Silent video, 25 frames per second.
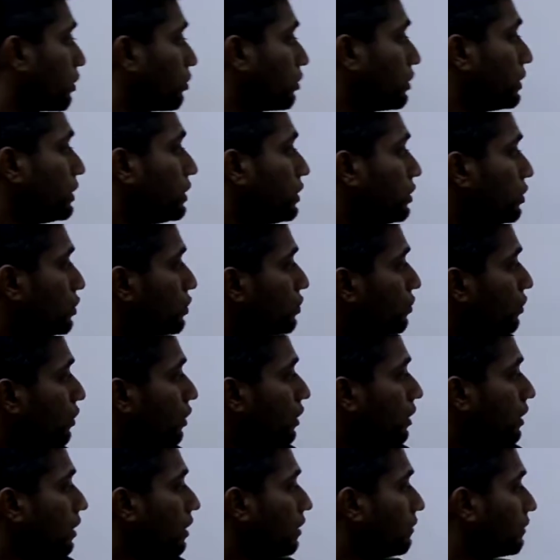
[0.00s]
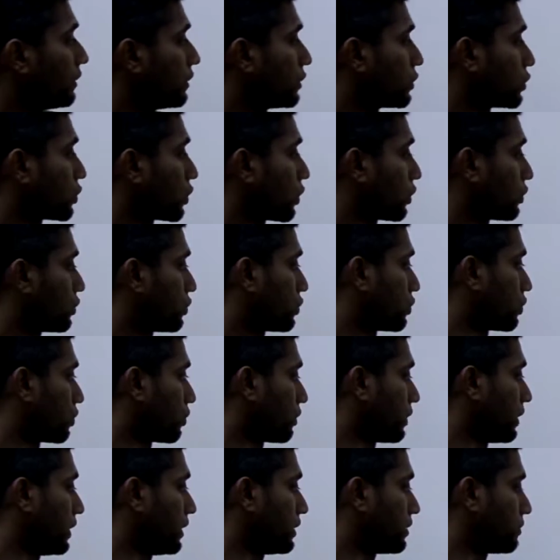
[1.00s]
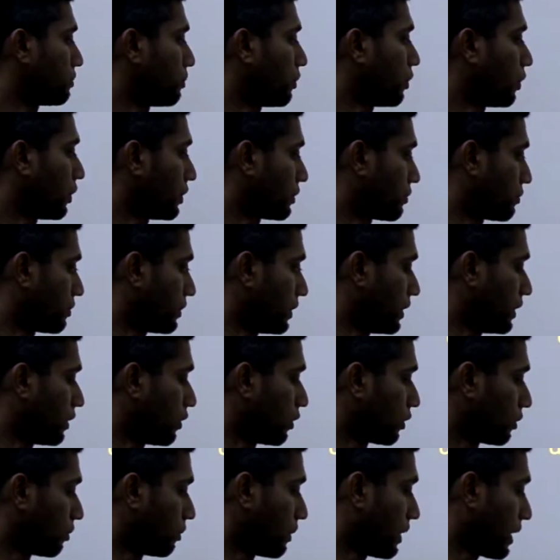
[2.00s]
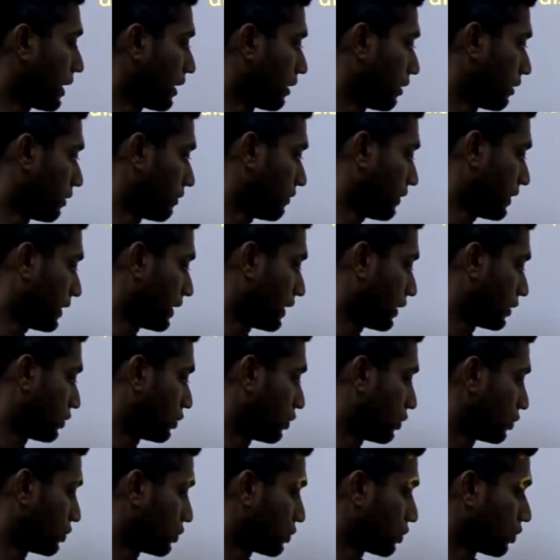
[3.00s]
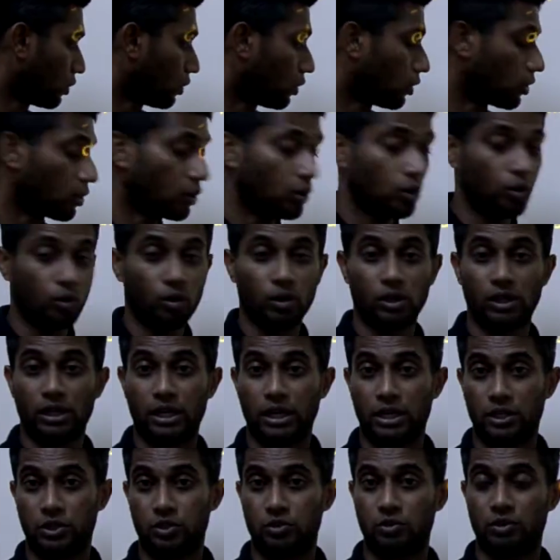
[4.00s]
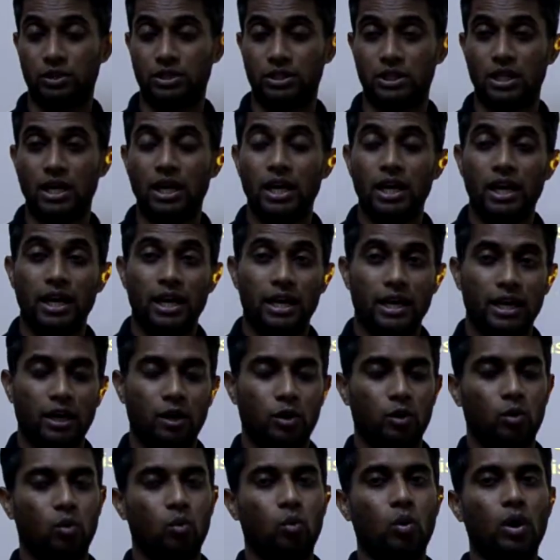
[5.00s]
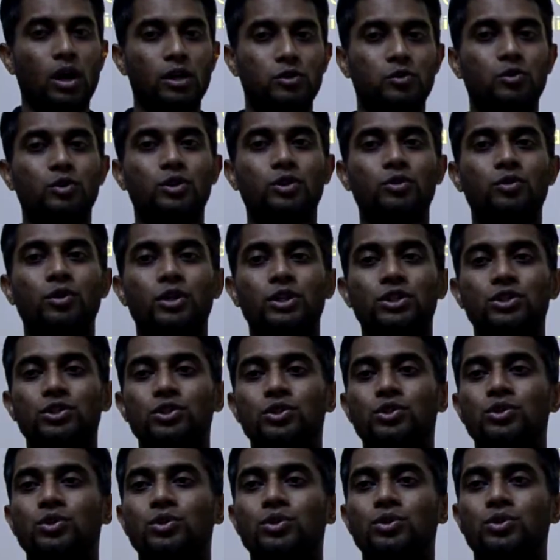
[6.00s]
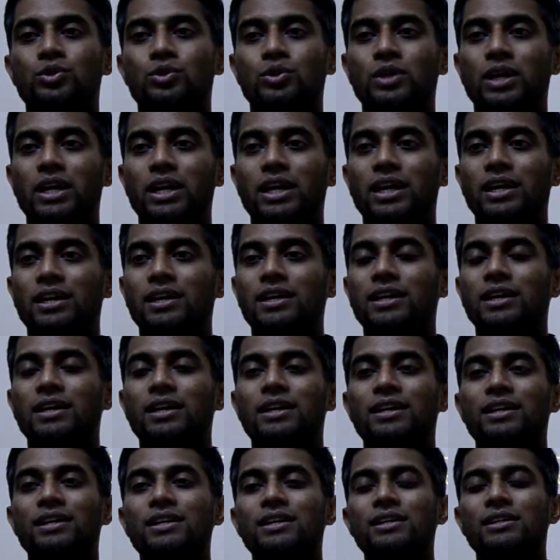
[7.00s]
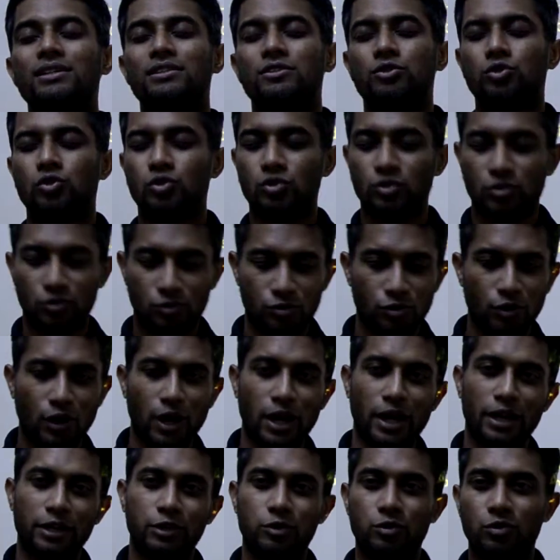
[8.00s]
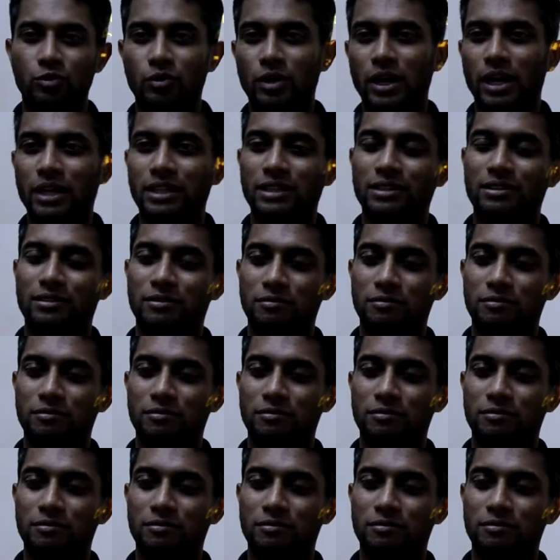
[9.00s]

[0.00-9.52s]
we use for novels, short stories, poetry, autobiography, anecdotes, or oral histories. Now, what we're going to do today is try to write